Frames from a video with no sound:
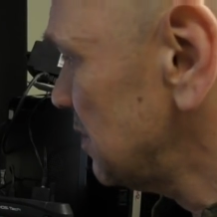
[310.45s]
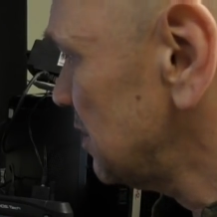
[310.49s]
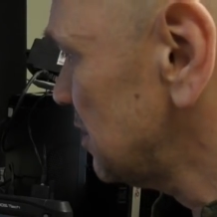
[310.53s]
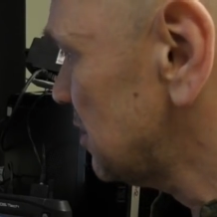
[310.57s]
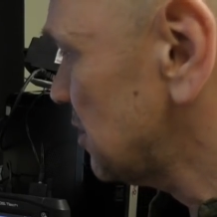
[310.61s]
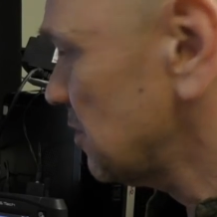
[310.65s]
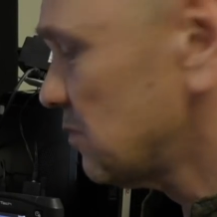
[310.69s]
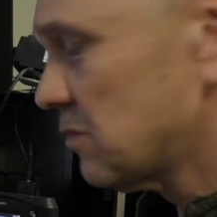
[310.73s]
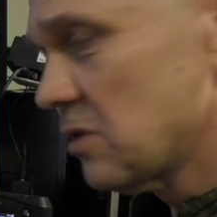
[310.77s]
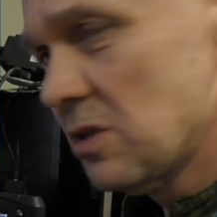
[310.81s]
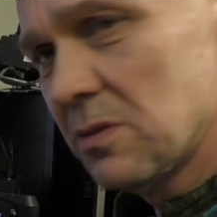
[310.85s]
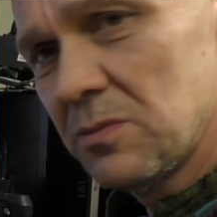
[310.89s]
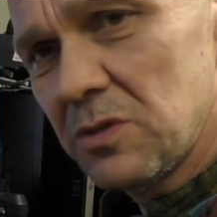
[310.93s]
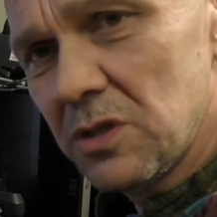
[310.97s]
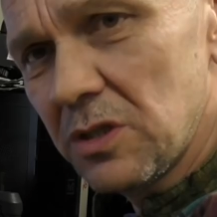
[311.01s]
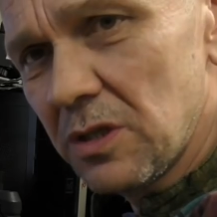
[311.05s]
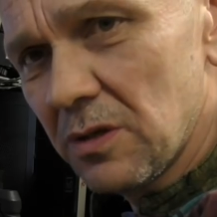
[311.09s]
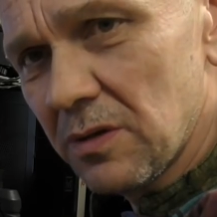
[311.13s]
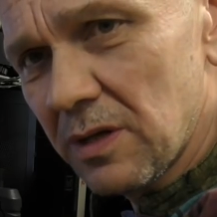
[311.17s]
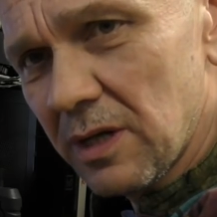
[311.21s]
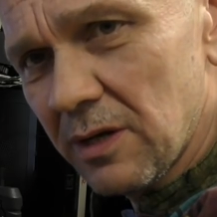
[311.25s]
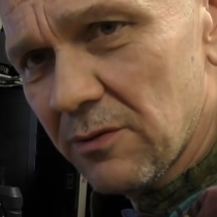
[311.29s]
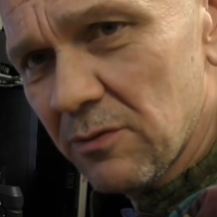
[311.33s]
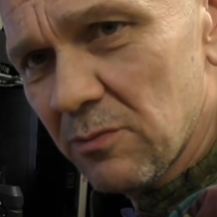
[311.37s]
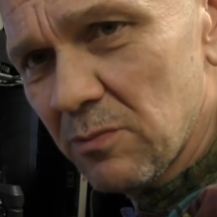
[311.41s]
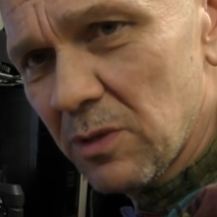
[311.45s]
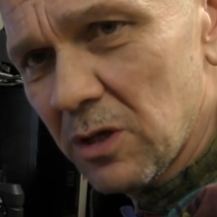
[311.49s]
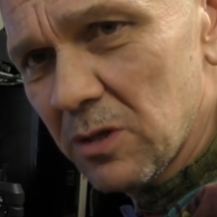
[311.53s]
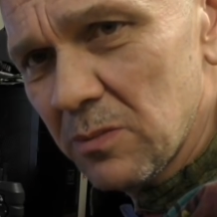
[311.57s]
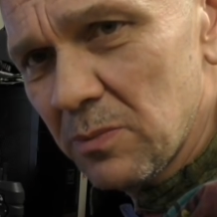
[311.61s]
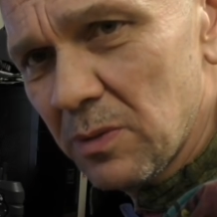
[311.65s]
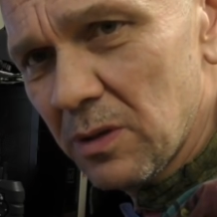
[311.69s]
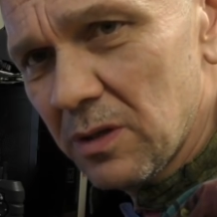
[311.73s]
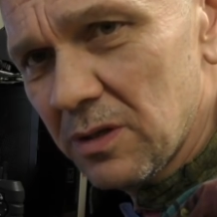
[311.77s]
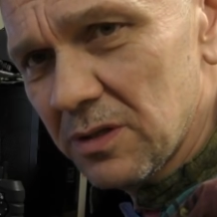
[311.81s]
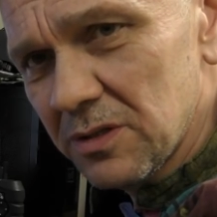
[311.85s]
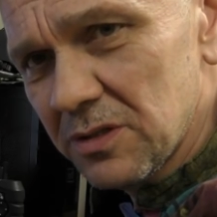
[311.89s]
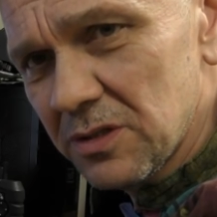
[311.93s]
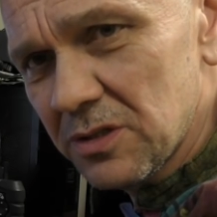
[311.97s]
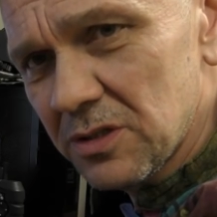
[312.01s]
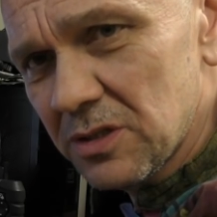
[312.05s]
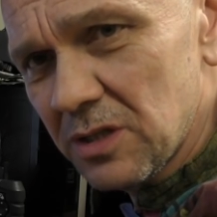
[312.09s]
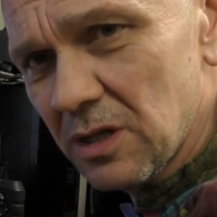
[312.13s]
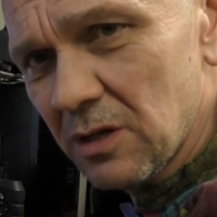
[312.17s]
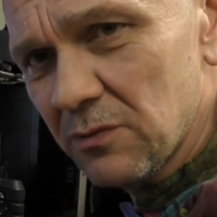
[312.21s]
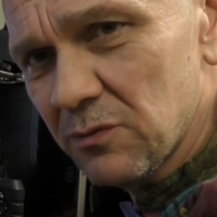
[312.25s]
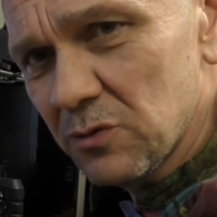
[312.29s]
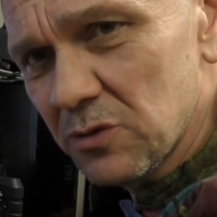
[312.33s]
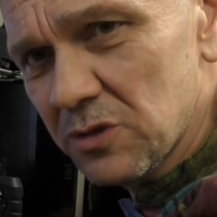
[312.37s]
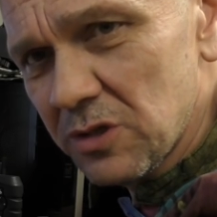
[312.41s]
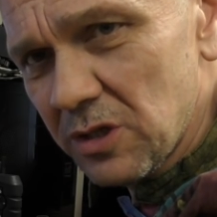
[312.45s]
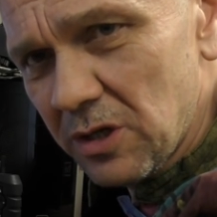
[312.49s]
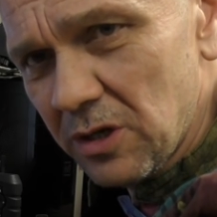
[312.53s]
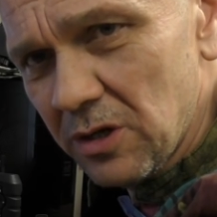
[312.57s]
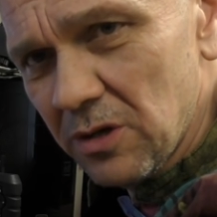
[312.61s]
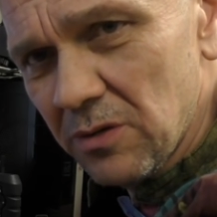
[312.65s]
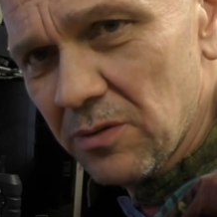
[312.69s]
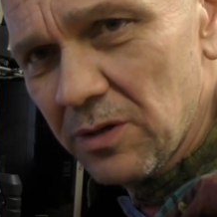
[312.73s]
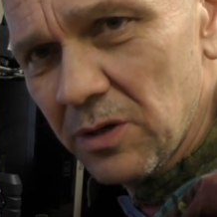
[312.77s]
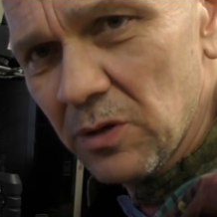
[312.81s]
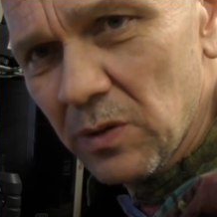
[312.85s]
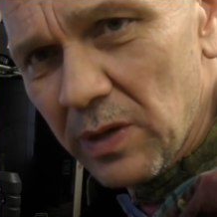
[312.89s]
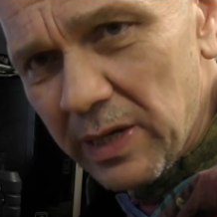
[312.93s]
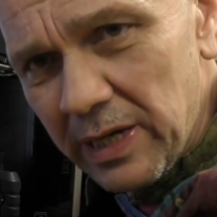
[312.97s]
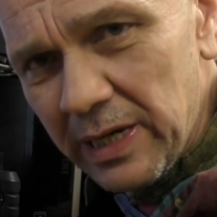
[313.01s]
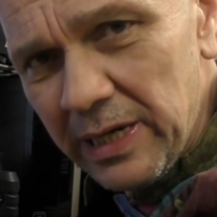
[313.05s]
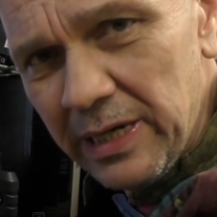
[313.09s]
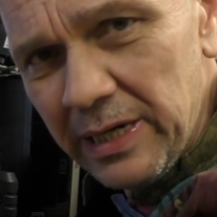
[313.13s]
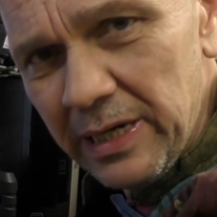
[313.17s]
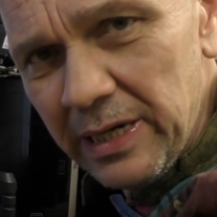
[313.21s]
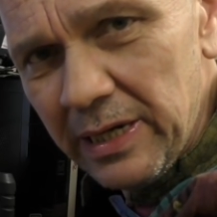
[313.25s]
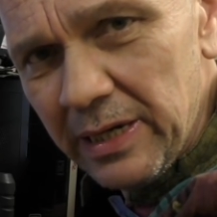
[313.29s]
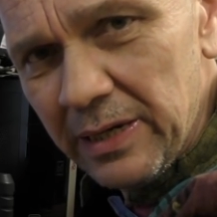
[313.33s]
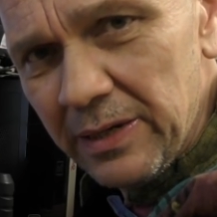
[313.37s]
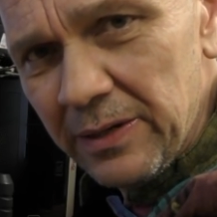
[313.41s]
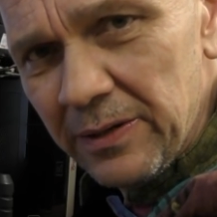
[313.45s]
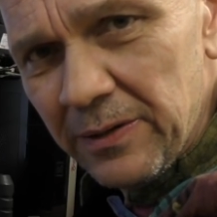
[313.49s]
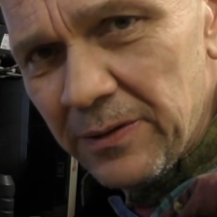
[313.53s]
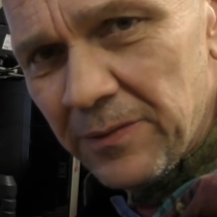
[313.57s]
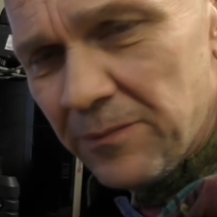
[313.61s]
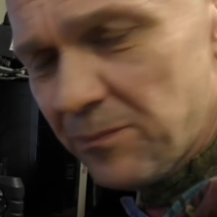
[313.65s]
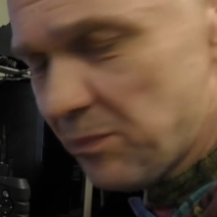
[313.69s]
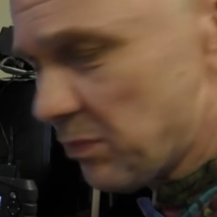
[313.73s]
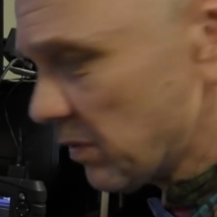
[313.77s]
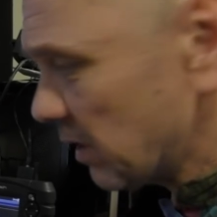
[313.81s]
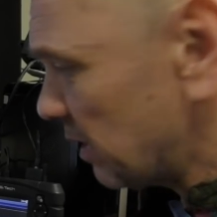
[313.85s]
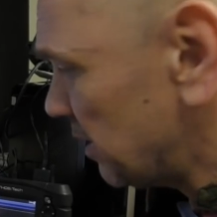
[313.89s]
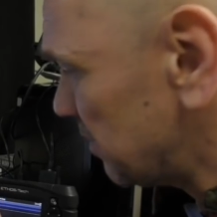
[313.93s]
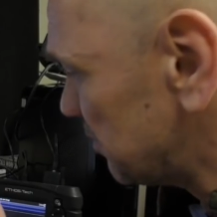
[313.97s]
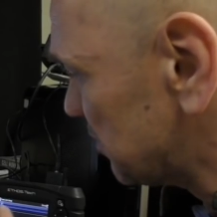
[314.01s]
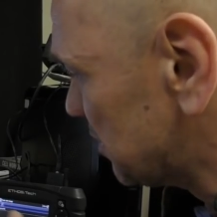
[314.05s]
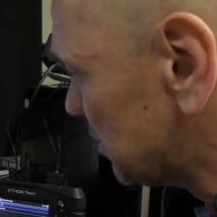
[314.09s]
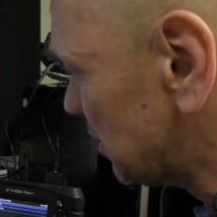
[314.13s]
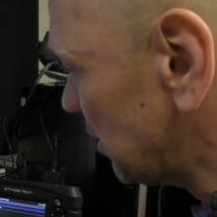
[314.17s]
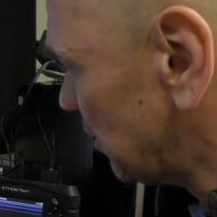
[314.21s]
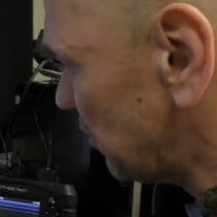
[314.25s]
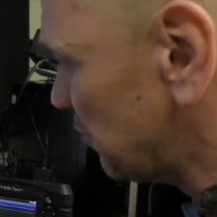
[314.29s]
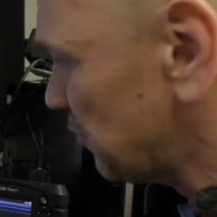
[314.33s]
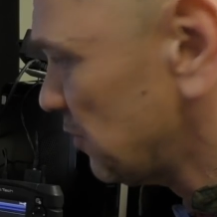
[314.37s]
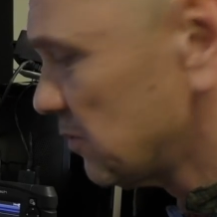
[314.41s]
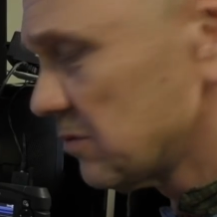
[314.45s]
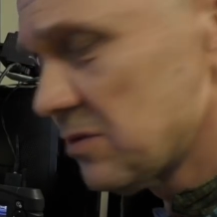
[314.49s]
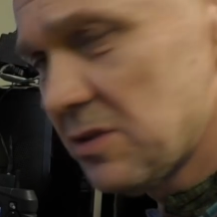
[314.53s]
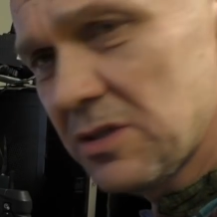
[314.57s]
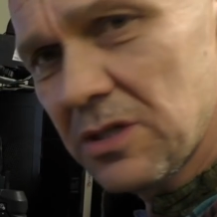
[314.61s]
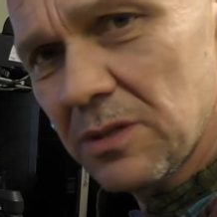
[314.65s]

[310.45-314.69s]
Sometimes you don't have immobilizer stuff or security or key stuff on.